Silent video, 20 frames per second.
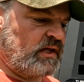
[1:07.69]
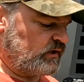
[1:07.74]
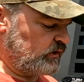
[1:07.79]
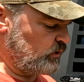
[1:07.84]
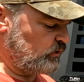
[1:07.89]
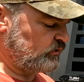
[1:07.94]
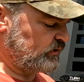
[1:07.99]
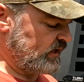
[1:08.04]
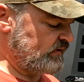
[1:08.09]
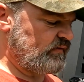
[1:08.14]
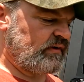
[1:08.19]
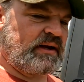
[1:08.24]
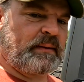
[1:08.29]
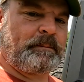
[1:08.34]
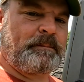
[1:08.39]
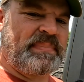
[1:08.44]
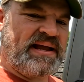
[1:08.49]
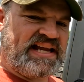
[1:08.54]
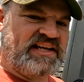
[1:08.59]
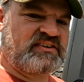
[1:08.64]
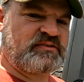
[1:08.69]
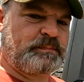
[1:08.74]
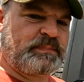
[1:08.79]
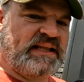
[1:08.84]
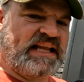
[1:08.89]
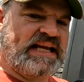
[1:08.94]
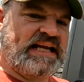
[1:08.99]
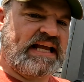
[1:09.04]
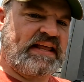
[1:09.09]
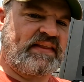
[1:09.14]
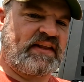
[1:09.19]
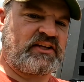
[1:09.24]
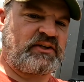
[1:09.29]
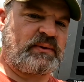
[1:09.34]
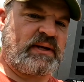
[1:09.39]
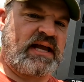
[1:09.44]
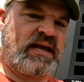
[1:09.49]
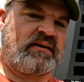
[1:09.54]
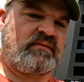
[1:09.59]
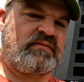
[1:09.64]
you usually have like a base plate, and then
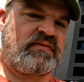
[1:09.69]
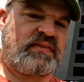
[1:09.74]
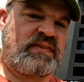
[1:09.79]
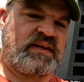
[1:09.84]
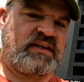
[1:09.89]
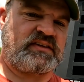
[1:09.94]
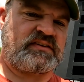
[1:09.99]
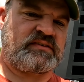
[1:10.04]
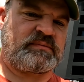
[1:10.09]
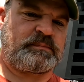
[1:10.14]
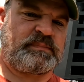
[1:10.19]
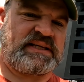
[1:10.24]
you have this